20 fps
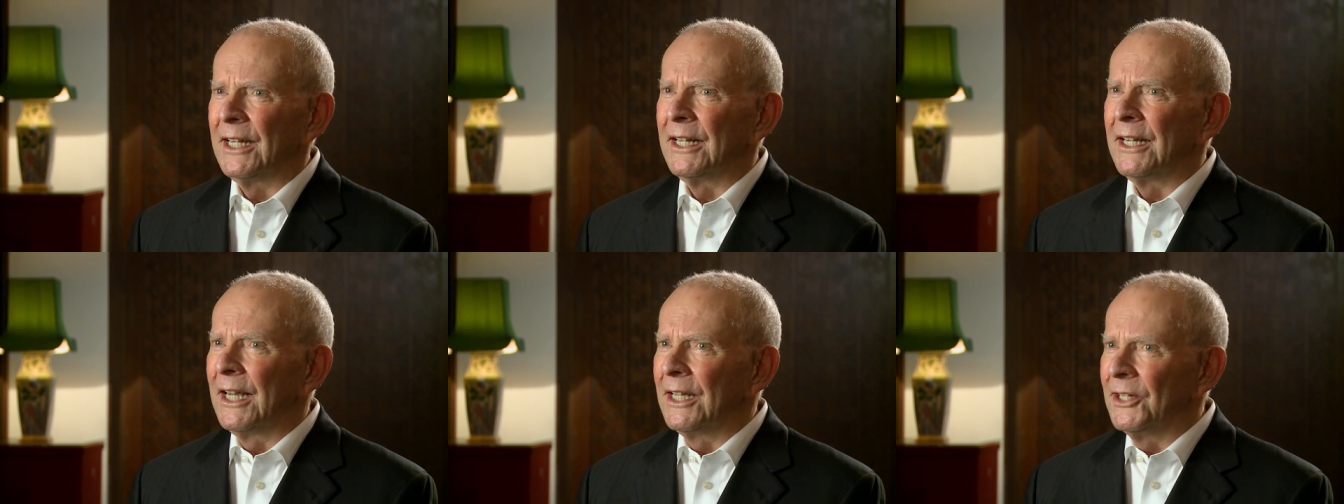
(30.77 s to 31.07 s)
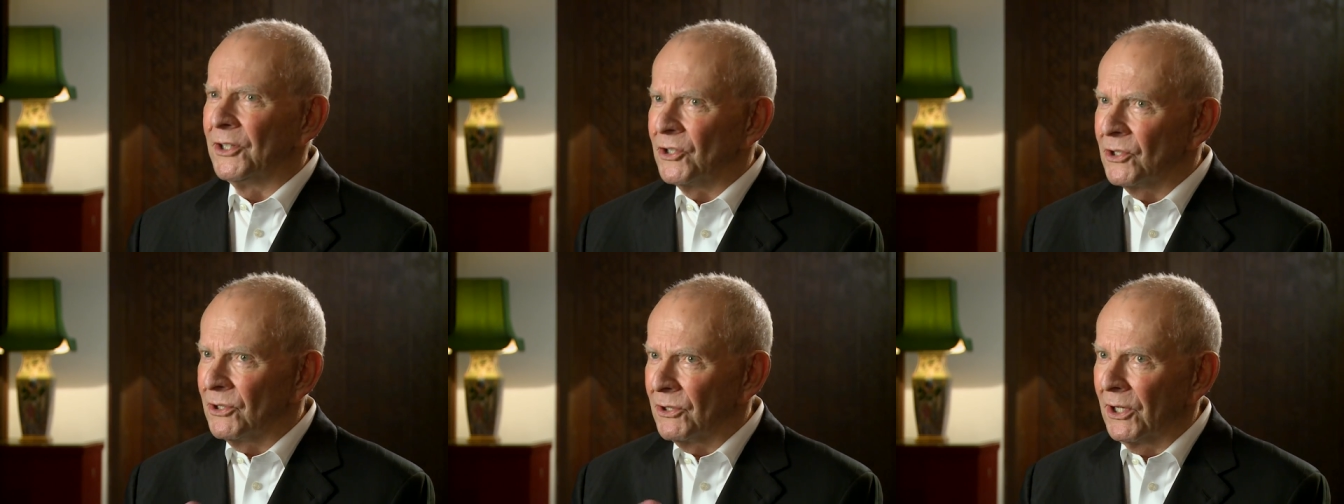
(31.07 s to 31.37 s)
and
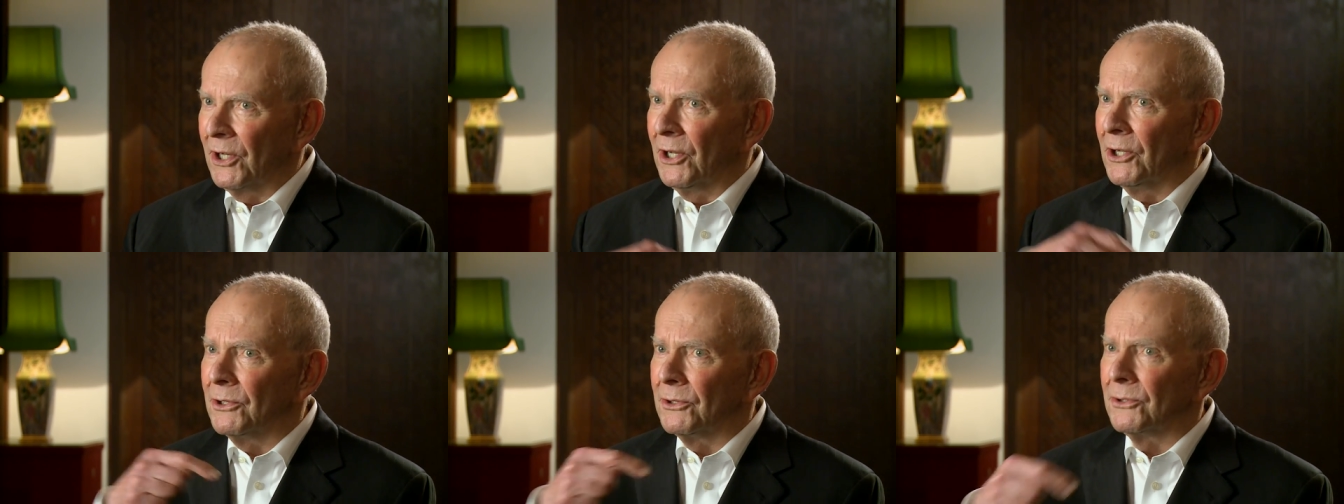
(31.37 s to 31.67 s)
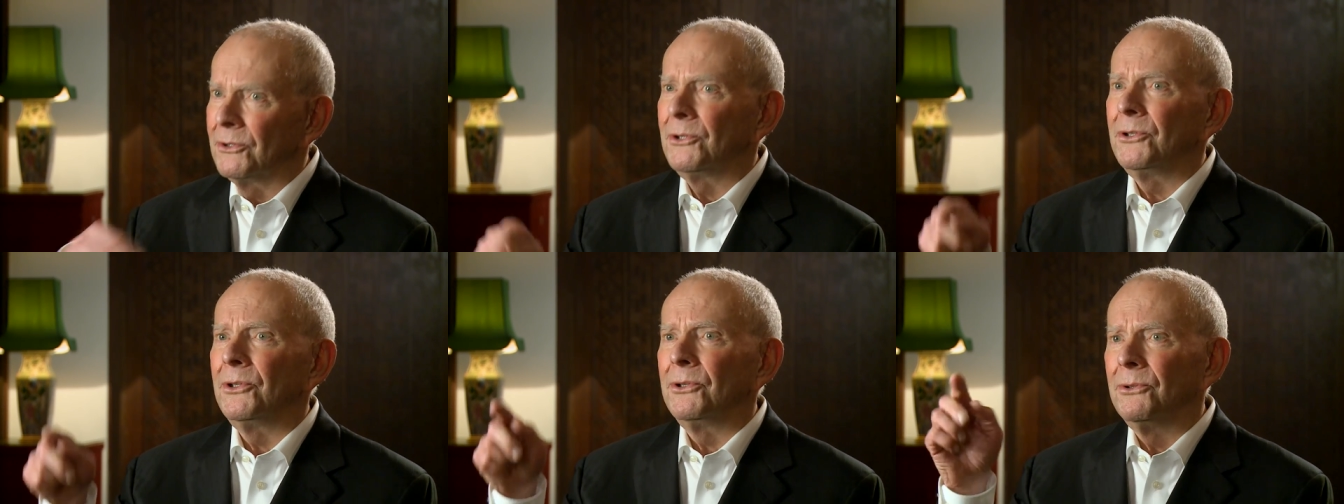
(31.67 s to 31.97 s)
I used to go
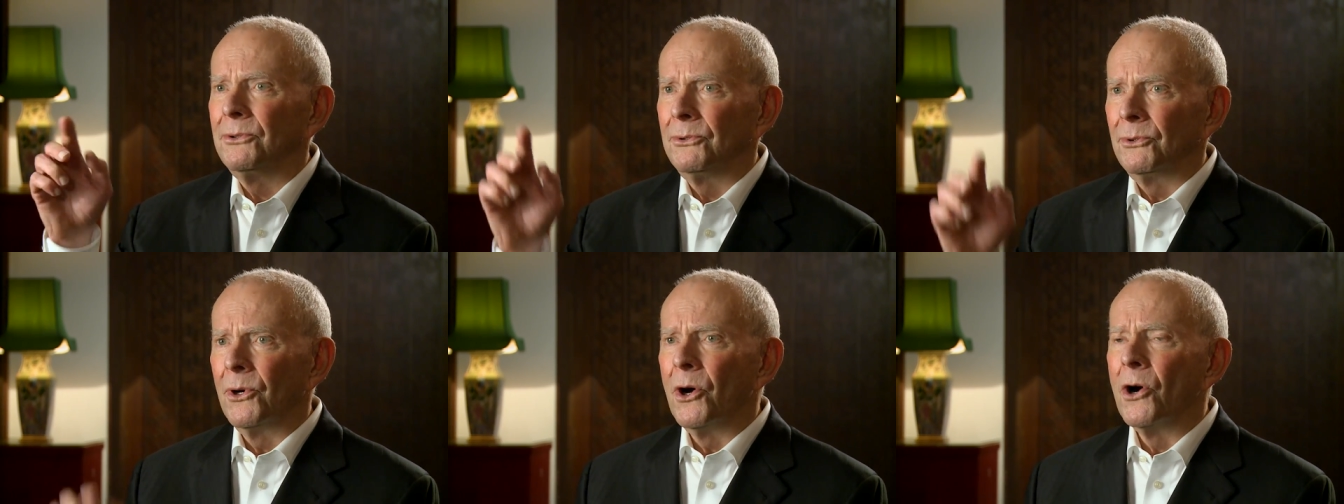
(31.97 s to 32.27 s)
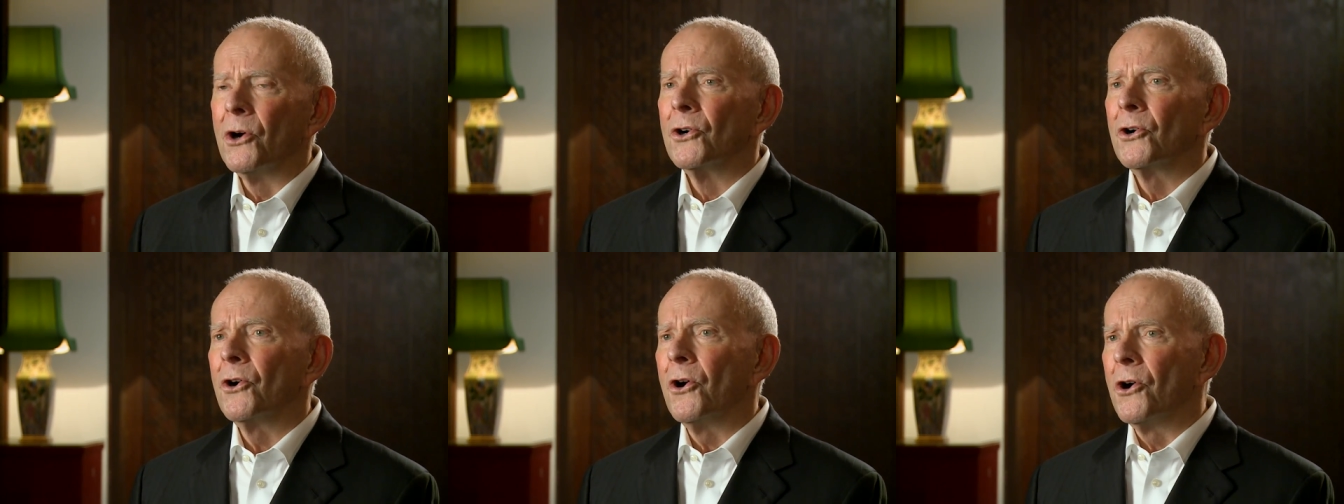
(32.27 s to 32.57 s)
to
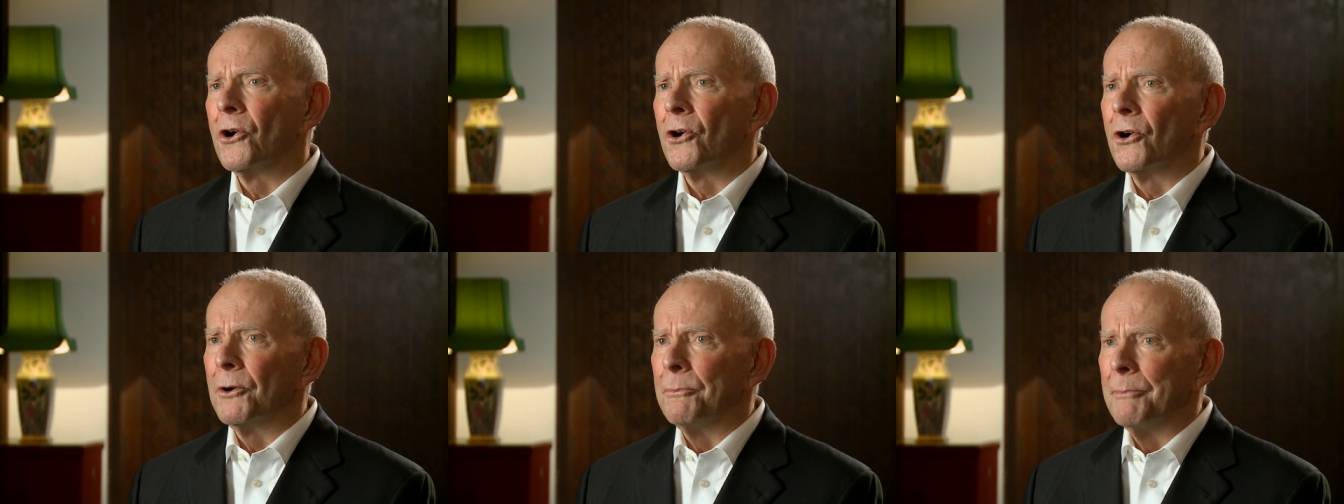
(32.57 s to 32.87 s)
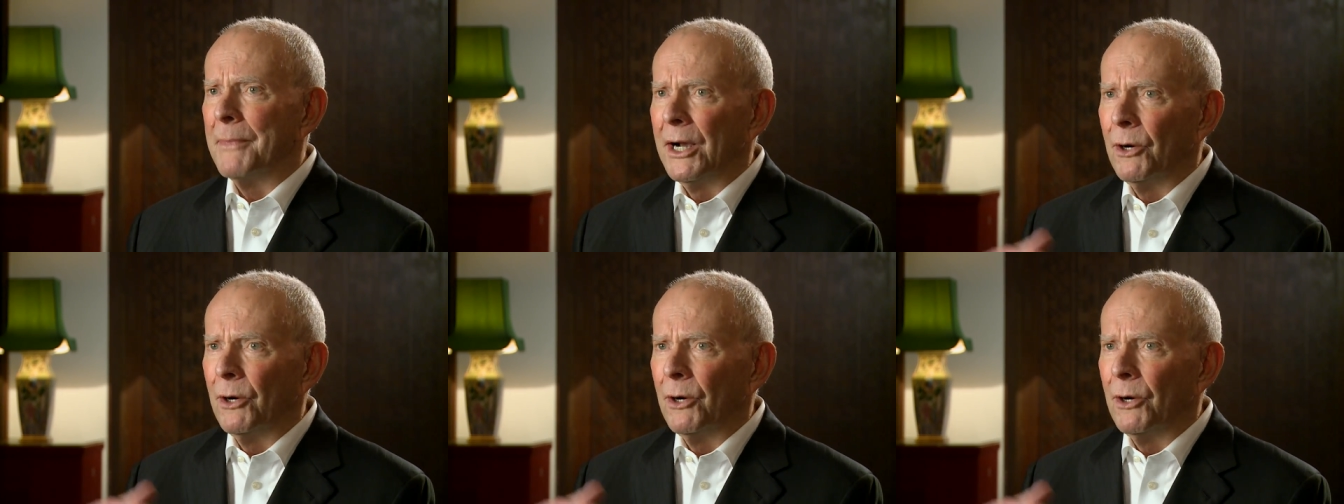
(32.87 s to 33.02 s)
Hong Kong on